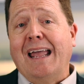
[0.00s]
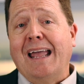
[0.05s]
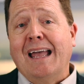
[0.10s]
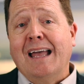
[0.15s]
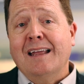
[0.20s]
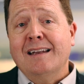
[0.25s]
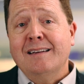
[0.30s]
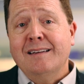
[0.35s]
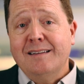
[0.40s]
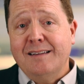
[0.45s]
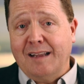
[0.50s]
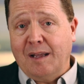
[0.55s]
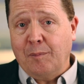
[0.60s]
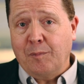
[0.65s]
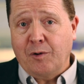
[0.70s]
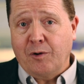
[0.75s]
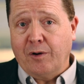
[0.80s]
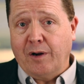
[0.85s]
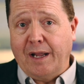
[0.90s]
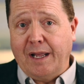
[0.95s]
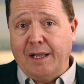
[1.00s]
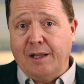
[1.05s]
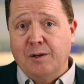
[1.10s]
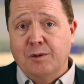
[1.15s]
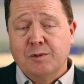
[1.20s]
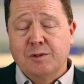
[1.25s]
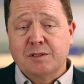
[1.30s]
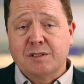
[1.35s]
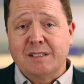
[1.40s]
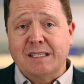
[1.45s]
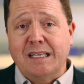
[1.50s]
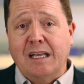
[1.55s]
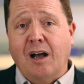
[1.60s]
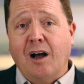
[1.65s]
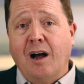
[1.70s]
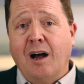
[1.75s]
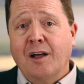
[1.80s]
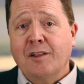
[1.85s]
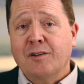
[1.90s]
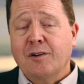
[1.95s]
Ann Demarais, who is the
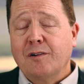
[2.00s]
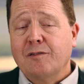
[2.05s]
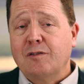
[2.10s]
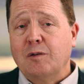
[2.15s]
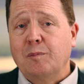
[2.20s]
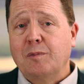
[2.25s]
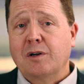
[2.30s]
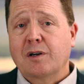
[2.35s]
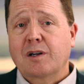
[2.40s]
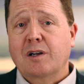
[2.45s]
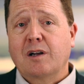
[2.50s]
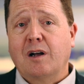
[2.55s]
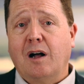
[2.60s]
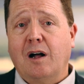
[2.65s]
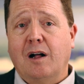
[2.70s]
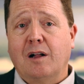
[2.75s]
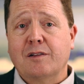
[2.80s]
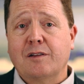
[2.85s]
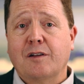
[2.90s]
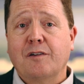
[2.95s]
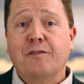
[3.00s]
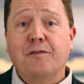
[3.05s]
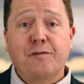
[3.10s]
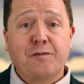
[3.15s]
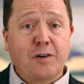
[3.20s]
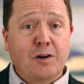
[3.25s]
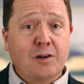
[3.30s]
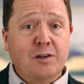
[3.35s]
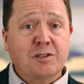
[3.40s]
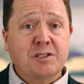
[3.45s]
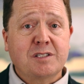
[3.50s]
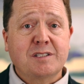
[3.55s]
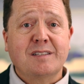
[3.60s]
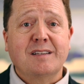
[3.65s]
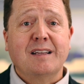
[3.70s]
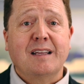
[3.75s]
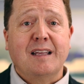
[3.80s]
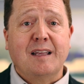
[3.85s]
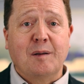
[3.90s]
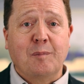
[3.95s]
author of a book called
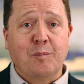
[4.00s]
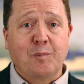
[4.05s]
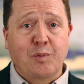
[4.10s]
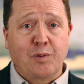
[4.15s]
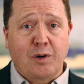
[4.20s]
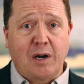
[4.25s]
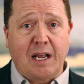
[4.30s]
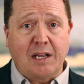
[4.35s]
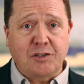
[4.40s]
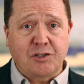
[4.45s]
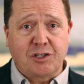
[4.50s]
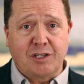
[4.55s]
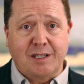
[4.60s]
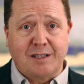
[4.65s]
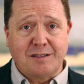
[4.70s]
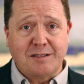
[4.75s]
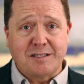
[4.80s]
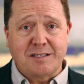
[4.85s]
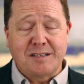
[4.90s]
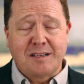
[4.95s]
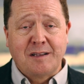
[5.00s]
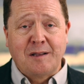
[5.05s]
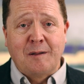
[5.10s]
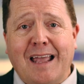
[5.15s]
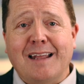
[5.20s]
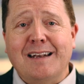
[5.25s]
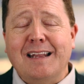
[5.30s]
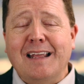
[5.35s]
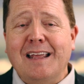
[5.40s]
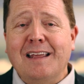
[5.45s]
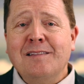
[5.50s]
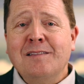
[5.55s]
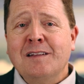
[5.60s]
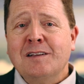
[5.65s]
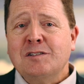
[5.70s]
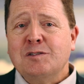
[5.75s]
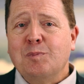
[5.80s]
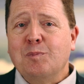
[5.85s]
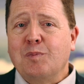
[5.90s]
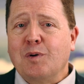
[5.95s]
First Impressions. And in
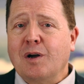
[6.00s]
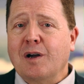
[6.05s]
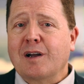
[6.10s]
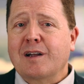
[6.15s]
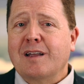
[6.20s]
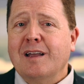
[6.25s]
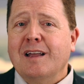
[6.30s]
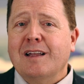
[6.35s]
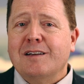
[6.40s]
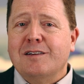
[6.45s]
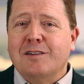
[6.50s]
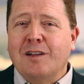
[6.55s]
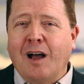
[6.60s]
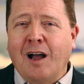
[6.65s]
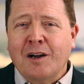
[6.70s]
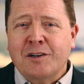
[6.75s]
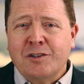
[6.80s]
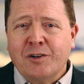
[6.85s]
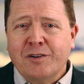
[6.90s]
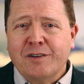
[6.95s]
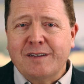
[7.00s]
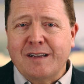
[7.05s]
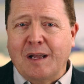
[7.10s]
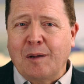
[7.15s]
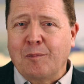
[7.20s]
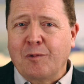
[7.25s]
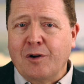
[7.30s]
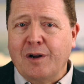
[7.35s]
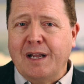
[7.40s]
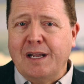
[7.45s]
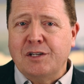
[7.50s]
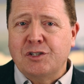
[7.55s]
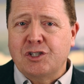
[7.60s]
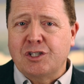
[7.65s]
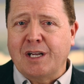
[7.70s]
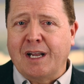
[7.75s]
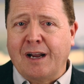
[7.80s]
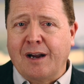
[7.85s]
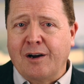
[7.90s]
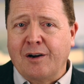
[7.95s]
this book, Dr. Demarais
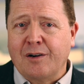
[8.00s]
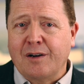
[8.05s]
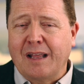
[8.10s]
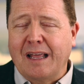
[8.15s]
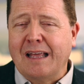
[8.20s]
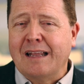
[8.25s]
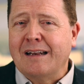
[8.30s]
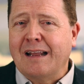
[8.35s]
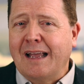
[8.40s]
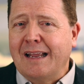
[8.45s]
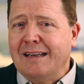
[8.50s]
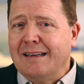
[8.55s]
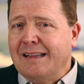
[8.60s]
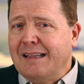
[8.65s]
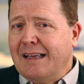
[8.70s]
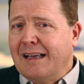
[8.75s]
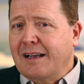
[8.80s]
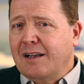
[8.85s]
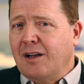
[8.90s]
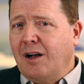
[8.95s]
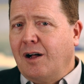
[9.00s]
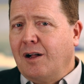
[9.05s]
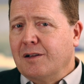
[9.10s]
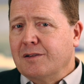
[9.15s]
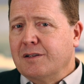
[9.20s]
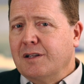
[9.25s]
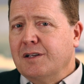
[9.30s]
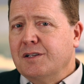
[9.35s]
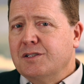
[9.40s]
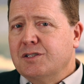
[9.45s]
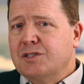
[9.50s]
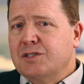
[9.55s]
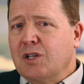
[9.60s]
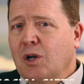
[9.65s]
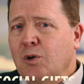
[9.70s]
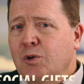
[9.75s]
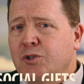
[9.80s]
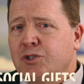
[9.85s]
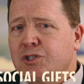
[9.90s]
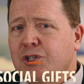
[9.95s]
shared an idea called
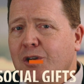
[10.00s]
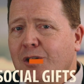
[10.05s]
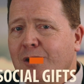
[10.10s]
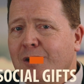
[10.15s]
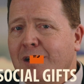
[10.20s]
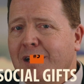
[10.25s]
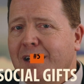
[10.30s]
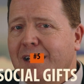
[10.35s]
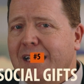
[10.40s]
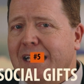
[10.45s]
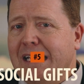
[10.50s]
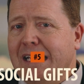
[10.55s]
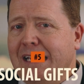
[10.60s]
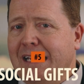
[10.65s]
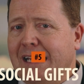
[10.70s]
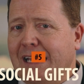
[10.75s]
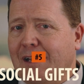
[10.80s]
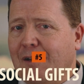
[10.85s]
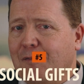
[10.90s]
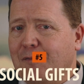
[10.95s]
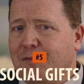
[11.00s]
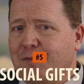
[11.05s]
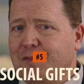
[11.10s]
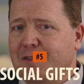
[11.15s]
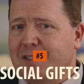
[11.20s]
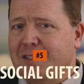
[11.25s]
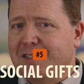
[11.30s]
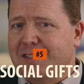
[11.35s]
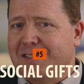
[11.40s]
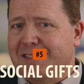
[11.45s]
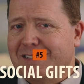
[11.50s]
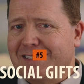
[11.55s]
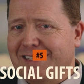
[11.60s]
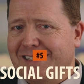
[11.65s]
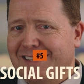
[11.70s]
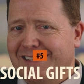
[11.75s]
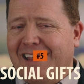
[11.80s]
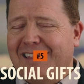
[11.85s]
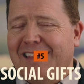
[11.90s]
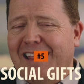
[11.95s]
social gifts.
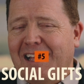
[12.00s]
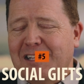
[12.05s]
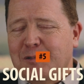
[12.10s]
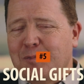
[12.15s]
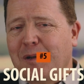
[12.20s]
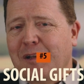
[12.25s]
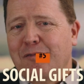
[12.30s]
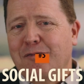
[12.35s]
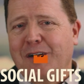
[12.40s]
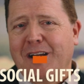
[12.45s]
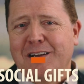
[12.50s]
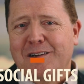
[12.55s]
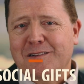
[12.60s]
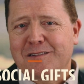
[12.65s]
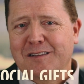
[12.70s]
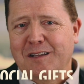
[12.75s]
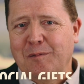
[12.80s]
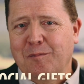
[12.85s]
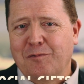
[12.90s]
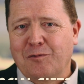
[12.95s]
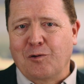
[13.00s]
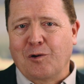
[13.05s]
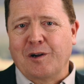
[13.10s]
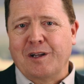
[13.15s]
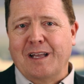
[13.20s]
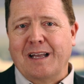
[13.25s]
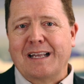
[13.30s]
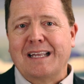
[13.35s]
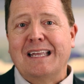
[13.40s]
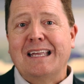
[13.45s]
And that's my final tip for you.